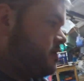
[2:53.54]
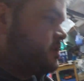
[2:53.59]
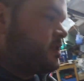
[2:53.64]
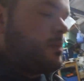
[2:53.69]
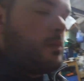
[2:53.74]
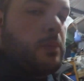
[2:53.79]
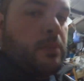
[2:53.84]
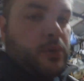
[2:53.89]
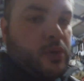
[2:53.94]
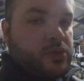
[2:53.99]

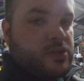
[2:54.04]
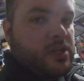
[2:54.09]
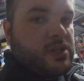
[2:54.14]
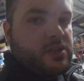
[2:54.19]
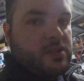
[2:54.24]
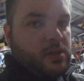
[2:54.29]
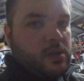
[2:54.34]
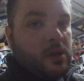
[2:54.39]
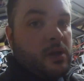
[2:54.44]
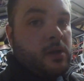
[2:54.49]
similar
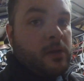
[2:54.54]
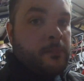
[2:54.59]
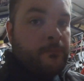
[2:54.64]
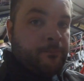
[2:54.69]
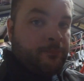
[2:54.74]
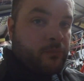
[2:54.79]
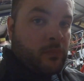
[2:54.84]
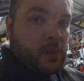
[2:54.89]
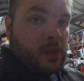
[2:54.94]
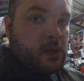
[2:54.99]
process to
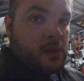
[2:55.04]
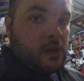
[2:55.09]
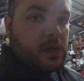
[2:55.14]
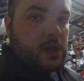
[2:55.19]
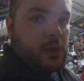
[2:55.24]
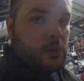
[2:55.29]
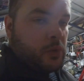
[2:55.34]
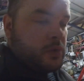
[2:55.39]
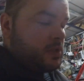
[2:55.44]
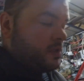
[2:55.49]

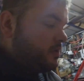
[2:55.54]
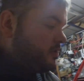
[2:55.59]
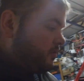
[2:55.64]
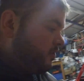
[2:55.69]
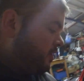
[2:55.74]
how I did the